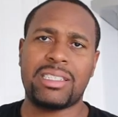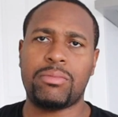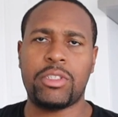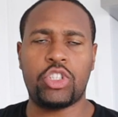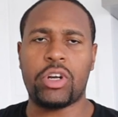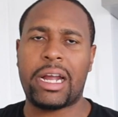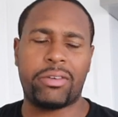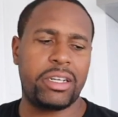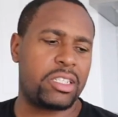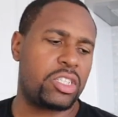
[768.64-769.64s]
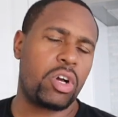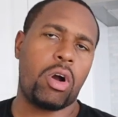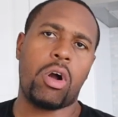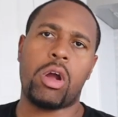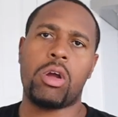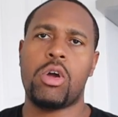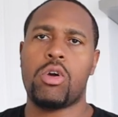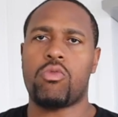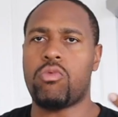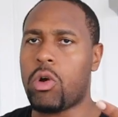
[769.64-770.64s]
seen me drag race this car,
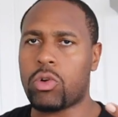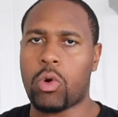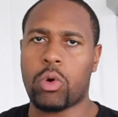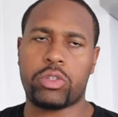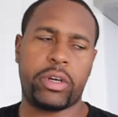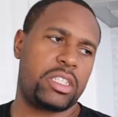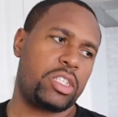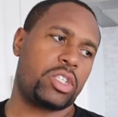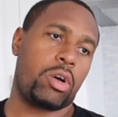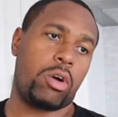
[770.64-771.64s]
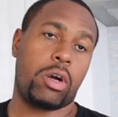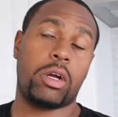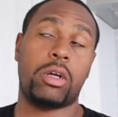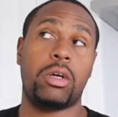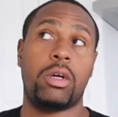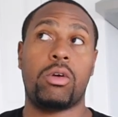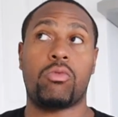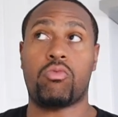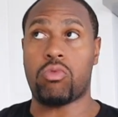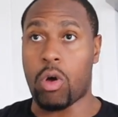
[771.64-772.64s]
road course race this car,
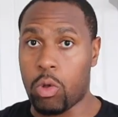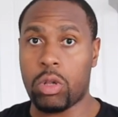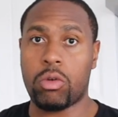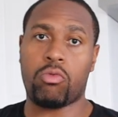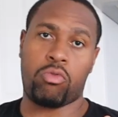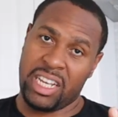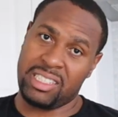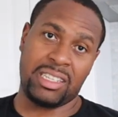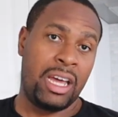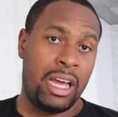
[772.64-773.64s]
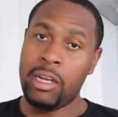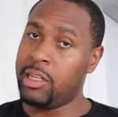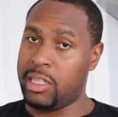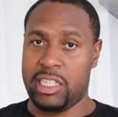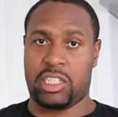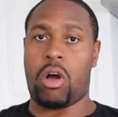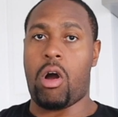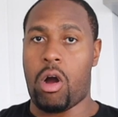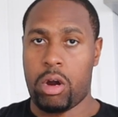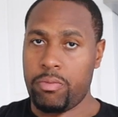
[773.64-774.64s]
roll race this
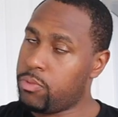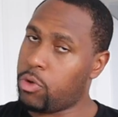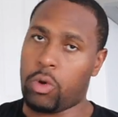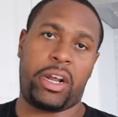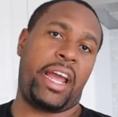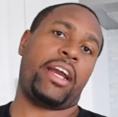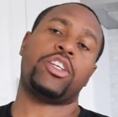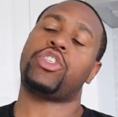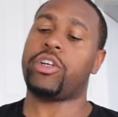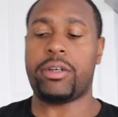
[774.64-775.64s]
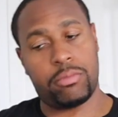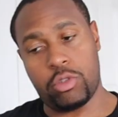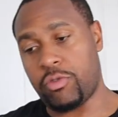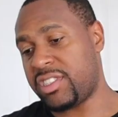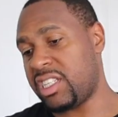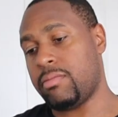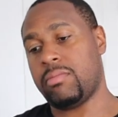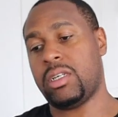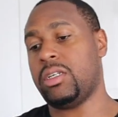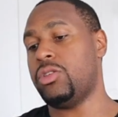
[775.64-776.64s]
car on an airstrip. You've
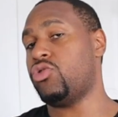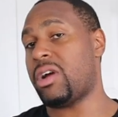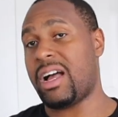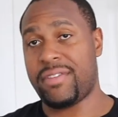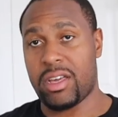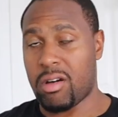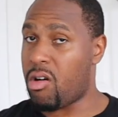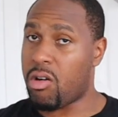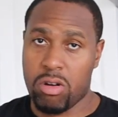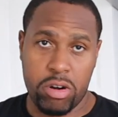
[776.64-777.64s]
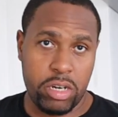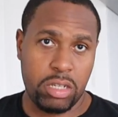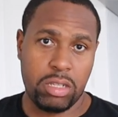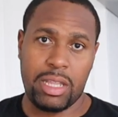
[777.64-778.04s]
seen me drive it hard.